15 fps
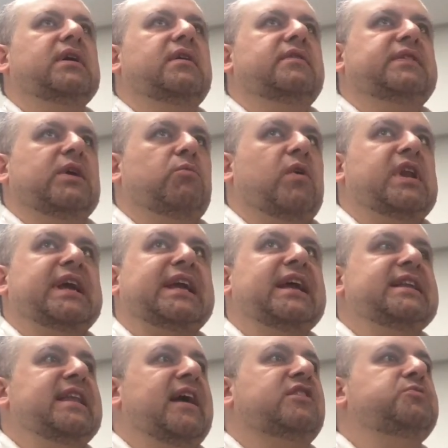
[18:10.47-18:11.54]
they want to
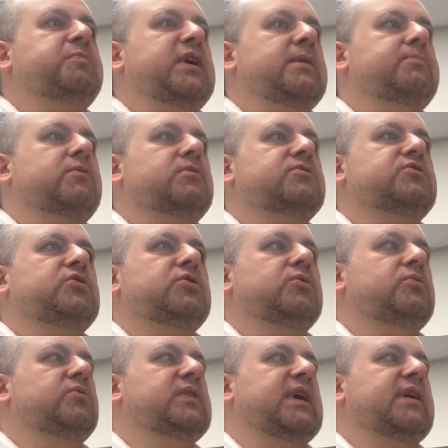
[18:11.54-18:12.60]
connect people to
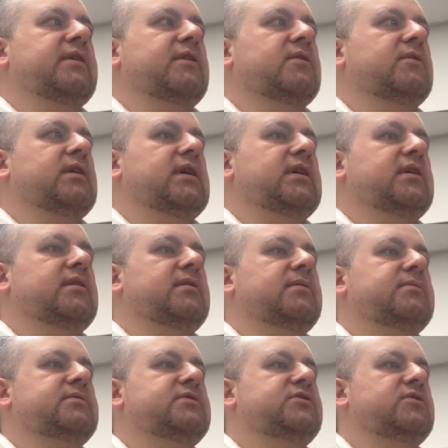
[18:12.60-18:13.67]
their uh,
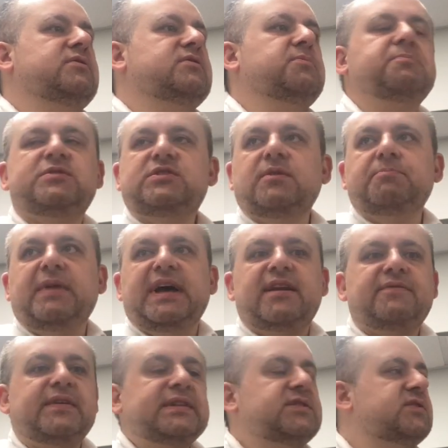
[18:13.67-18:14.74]
to, to,
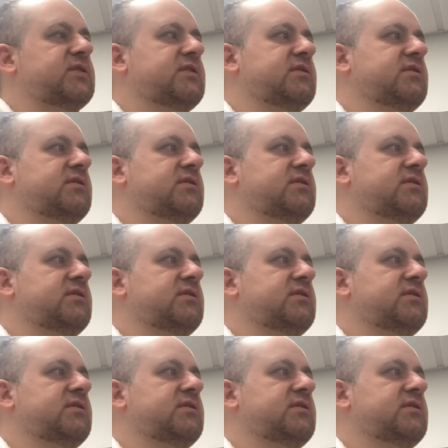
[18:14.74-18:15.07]
benefits.